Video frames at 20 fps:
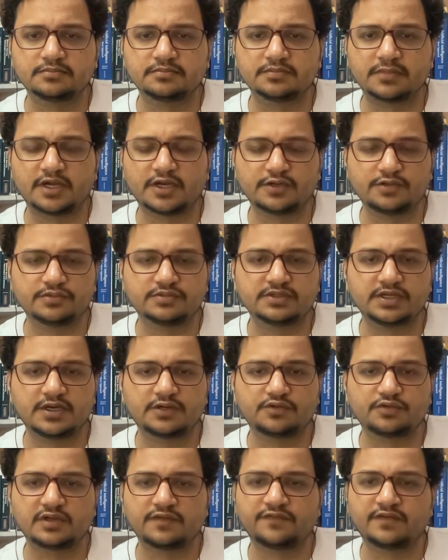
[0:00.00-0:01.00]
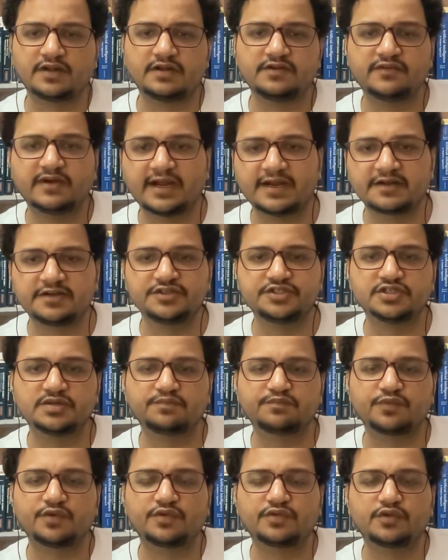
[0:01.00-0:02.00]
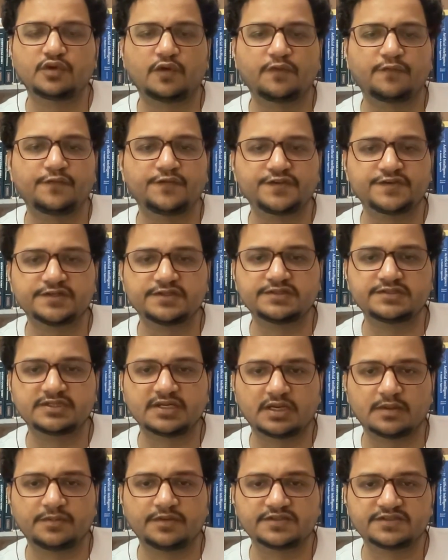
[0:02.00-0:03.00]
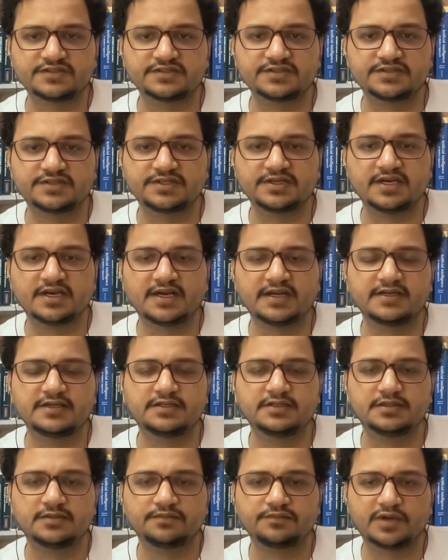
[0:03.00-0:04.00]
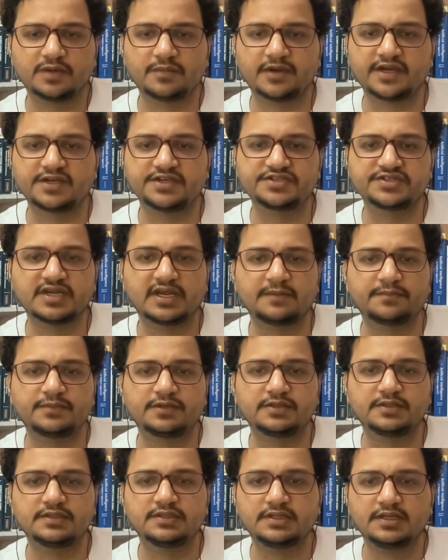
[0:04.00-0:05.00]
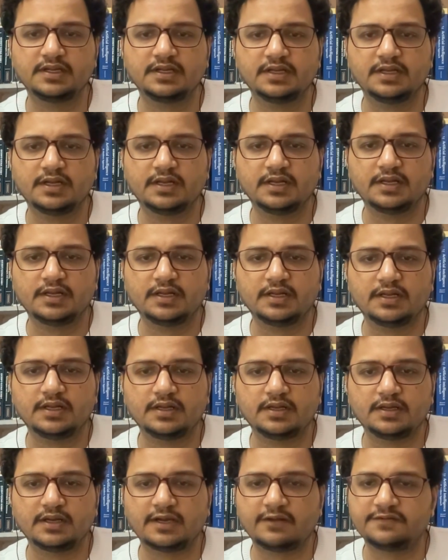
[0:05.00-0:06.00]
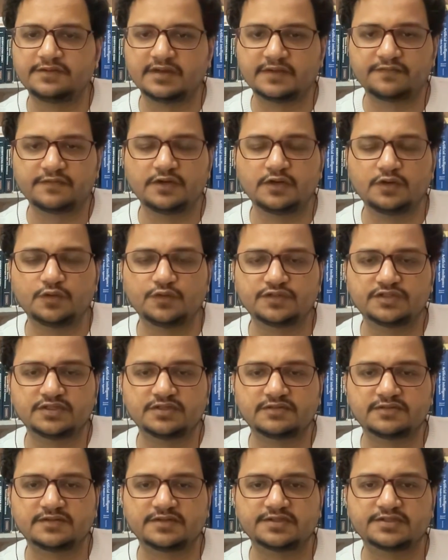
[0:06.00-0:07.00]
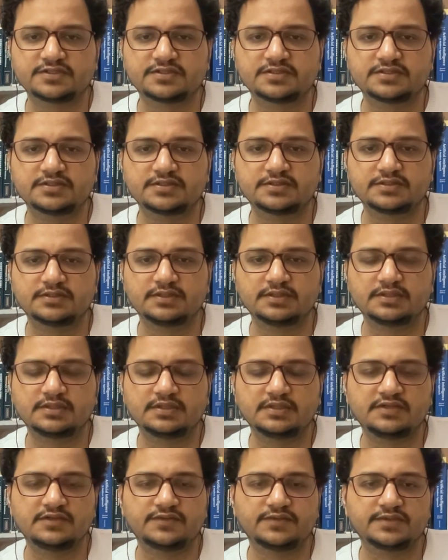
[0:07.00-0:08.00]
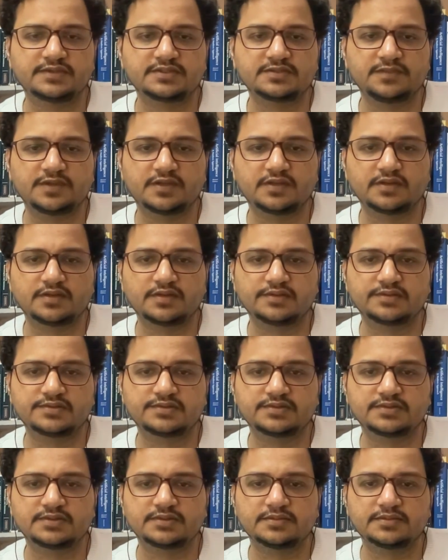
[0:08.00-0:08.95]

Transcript: I knew that okay, if I'll directly jump on the official sybex study guide by Mike Chappell, I'll definitely lose interest because